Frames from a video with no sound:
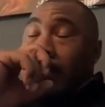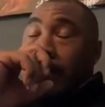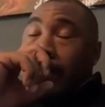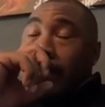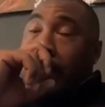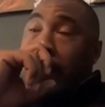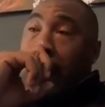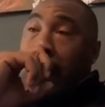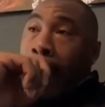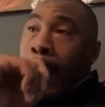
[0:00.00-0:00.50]

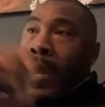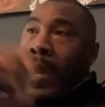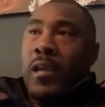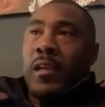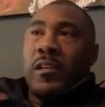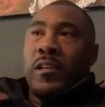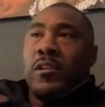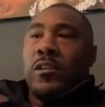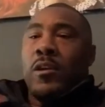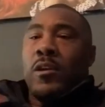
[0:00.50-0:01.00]
and
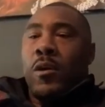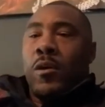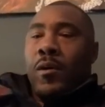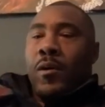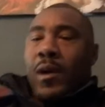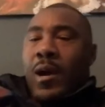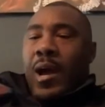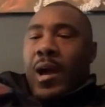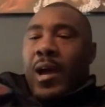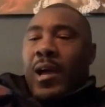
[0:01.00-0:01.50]
you
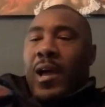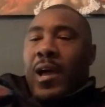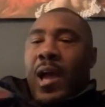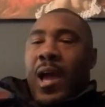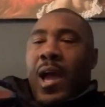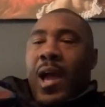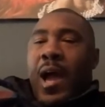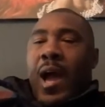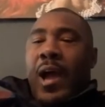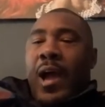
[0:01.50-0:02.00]
know,
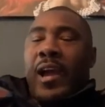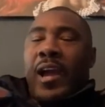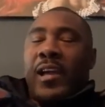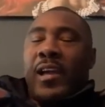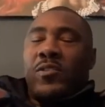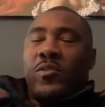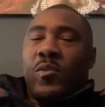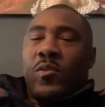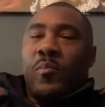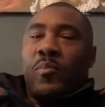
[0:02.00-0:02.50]
I got
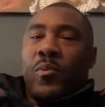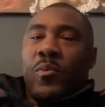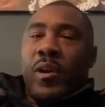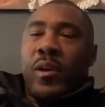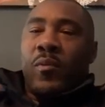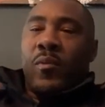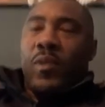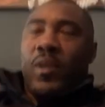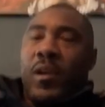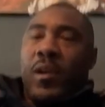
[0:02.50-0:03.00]
to a
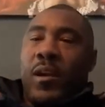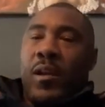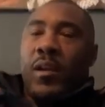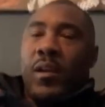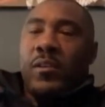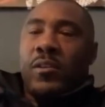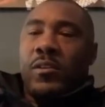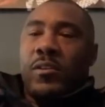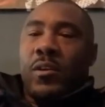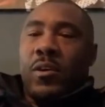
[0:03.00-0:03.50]
point where,
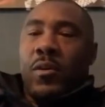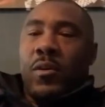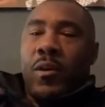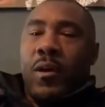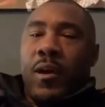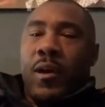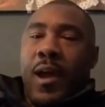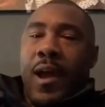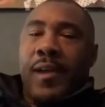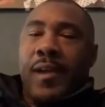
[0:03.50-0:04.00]
you
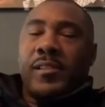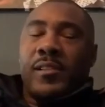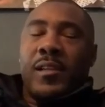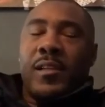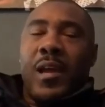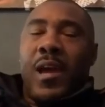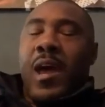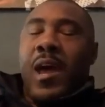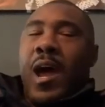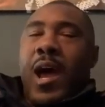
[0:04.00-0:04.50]
know,
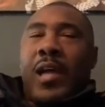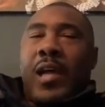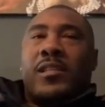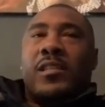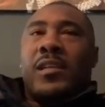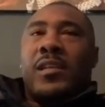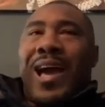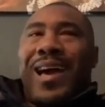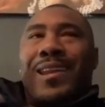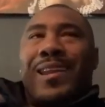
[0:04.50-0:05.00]
I
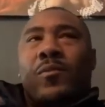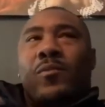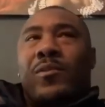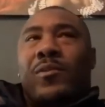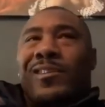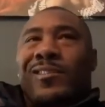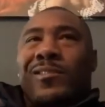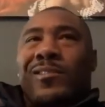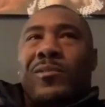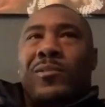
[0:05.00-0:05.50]
didn't want
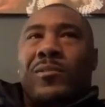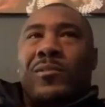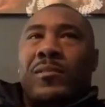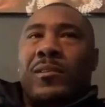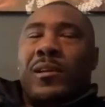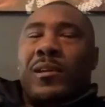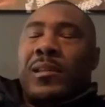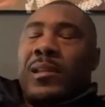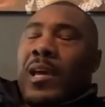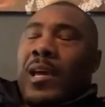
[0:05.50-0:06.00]
to do,
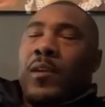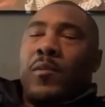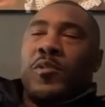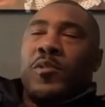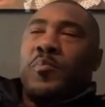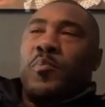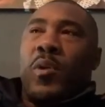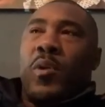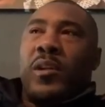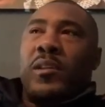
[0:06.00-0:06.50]
like, it was
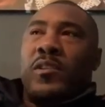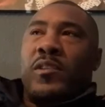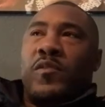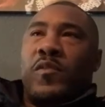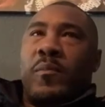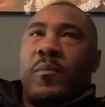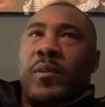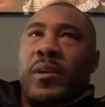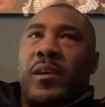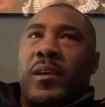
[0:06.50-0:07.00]
pointless
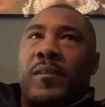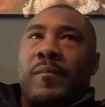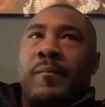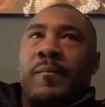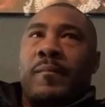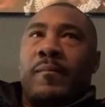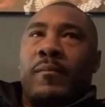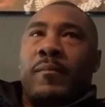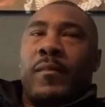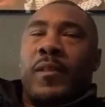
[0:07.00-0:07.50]
for me.
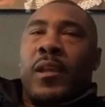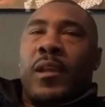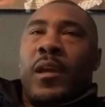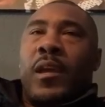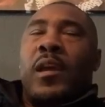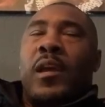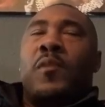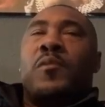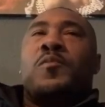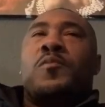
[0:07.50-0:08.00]

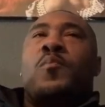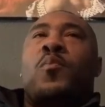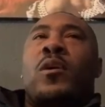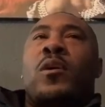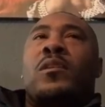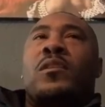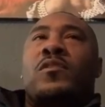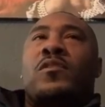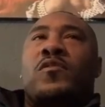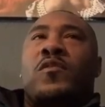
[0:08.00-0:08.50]
It was
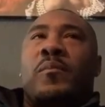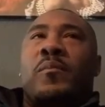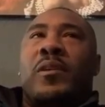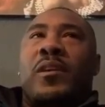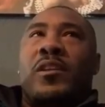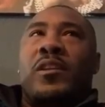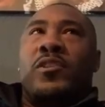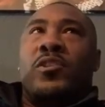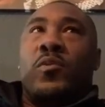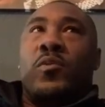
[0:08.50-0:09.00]
pointless for me
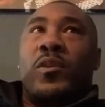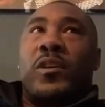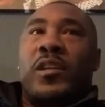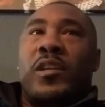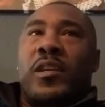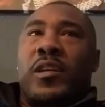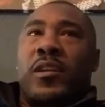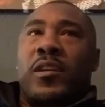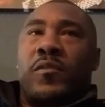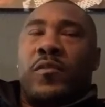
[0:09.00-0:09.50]
to do
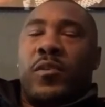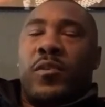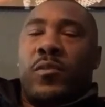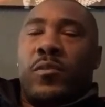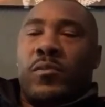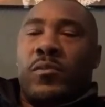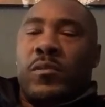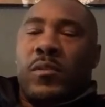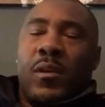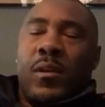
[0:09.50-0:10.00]
any
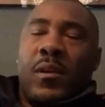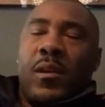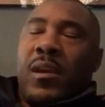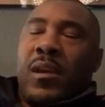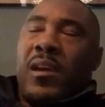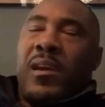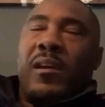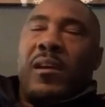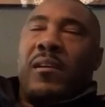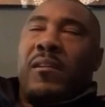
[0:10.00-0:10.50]
interviews
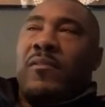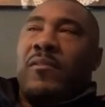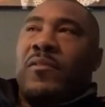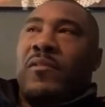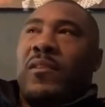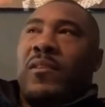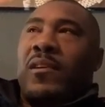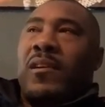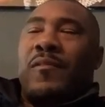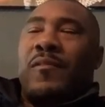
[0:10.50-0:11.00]
if
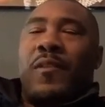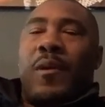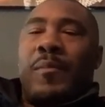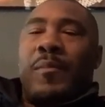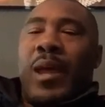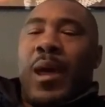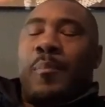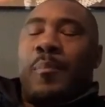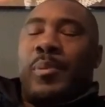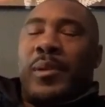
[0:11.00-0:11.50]
I'm
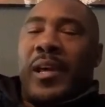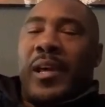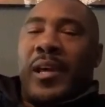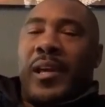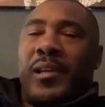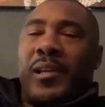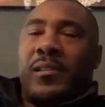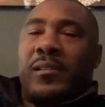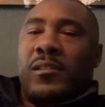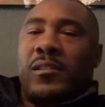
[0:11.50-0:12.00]
not
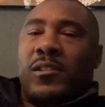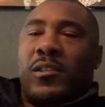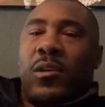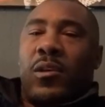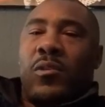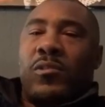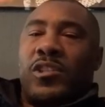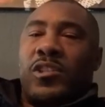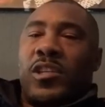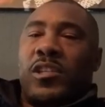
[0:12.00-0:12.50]
playing.
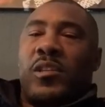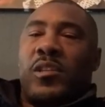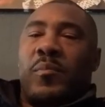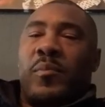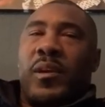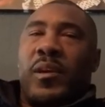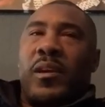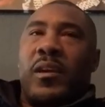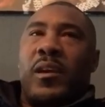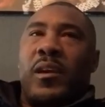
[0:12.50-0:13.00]
So just to
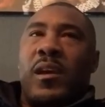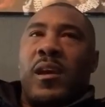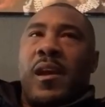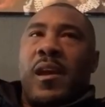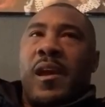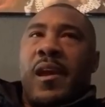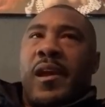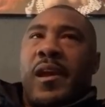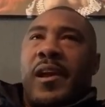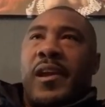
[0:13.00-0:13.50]
be
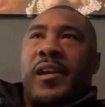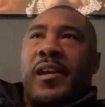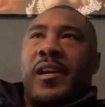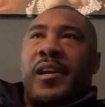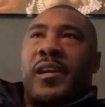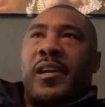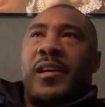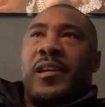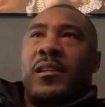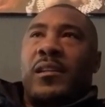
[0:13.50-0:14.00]

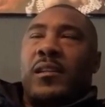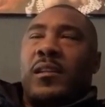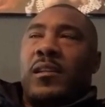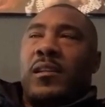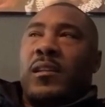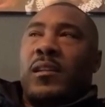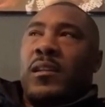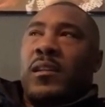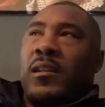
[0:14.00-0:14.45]
in